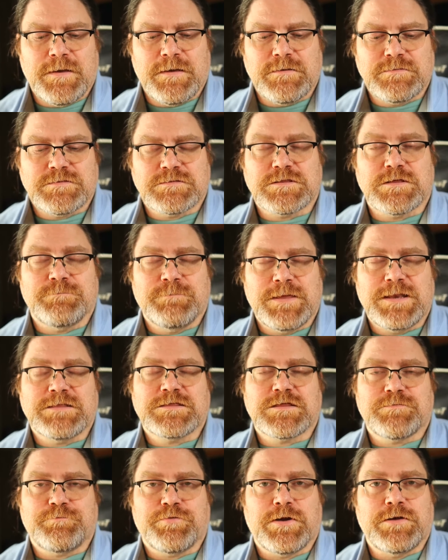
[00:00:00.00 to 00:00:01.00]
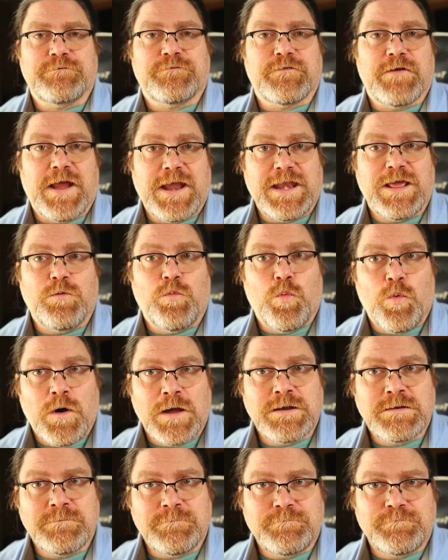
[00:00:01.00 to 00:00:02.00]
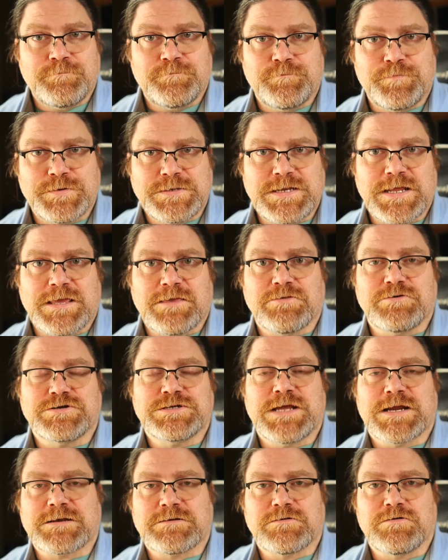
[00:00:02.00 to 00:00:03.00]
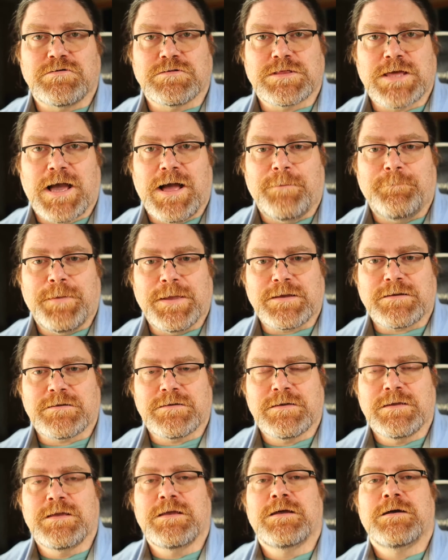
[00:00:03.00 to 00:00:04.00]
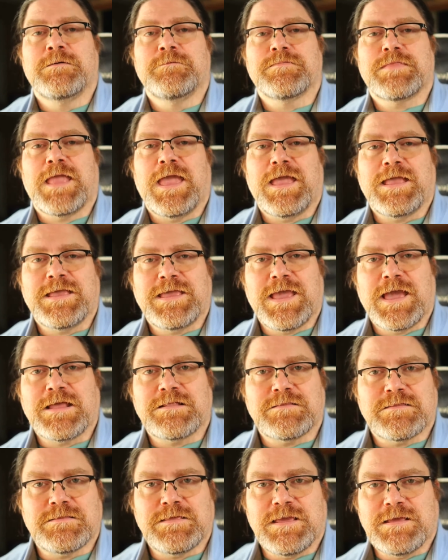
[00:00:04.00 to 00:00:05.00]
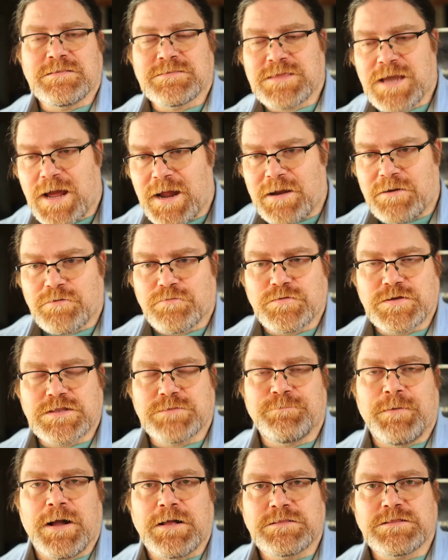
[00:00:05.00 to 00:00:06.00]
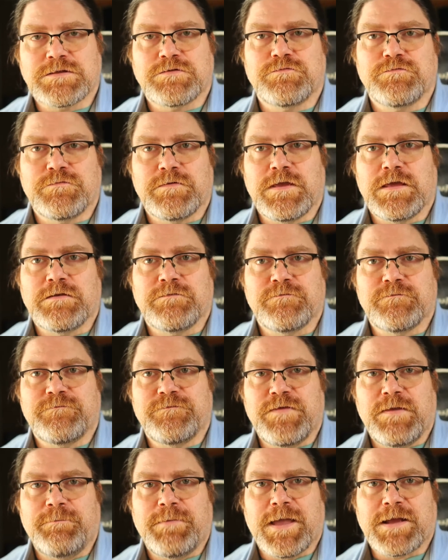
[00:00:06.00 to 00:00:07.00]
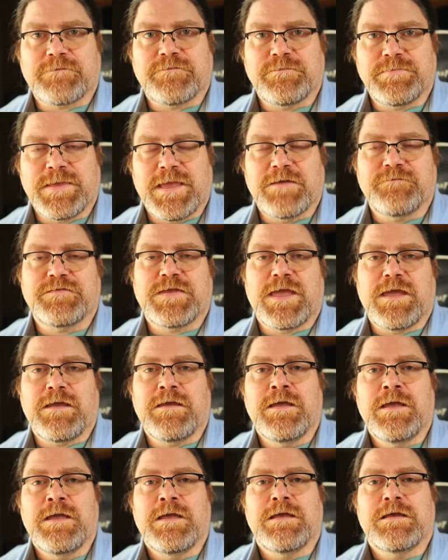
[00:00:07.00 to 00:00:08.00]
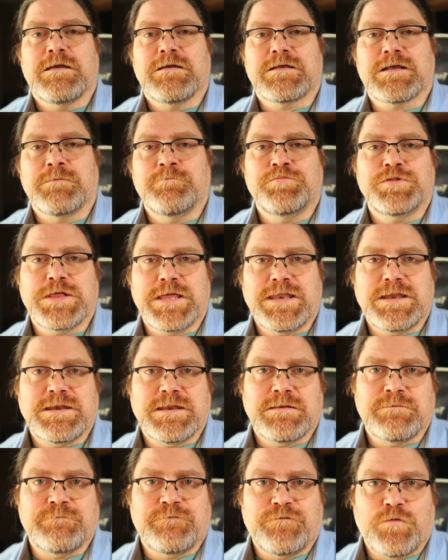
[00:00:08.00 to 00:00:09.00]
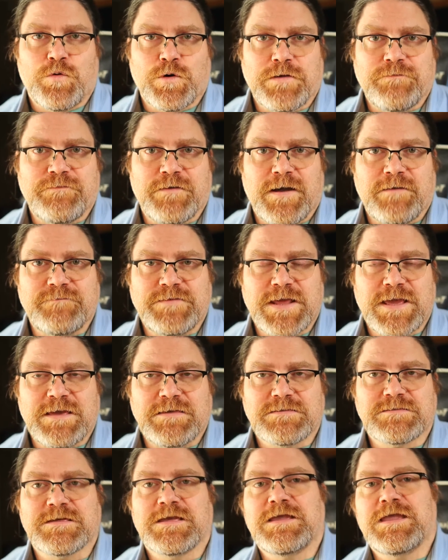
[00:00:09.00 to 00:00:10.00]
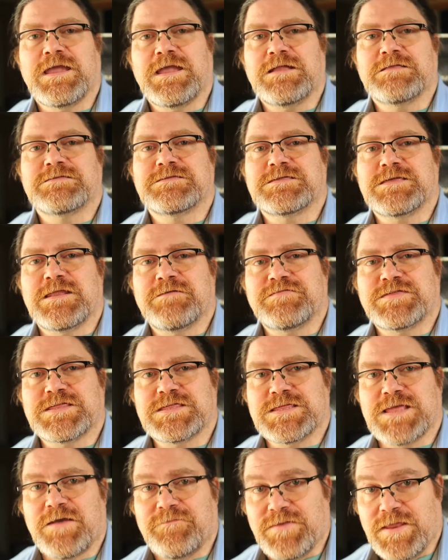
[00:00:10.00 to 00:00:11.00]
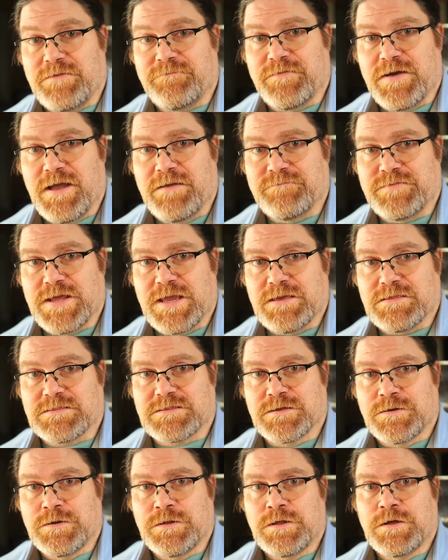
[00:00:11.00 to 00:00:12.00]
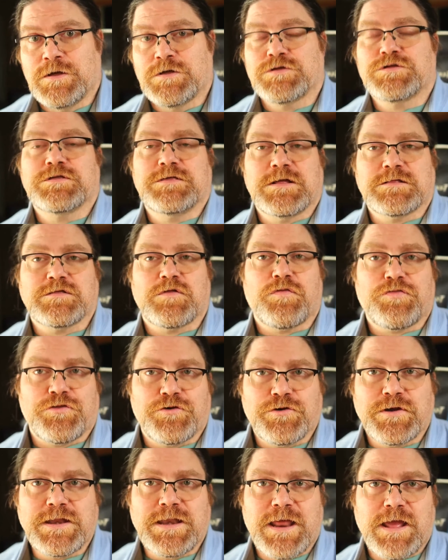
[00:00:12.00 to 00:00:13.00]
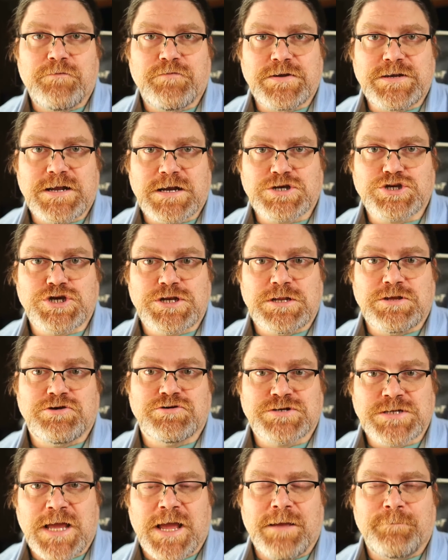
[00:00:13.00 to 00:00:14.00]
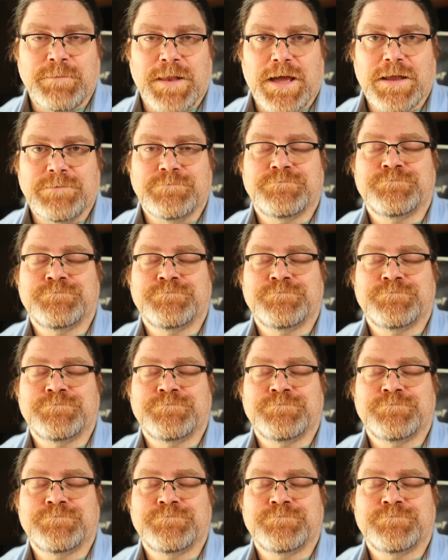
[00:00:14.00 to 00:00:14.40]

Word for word: submit a sprint for any one particular technical topic and get the entire response and feedback from the FDA completed in 45 days instead of 75 days. So that's a 30-day reduction in your timeline.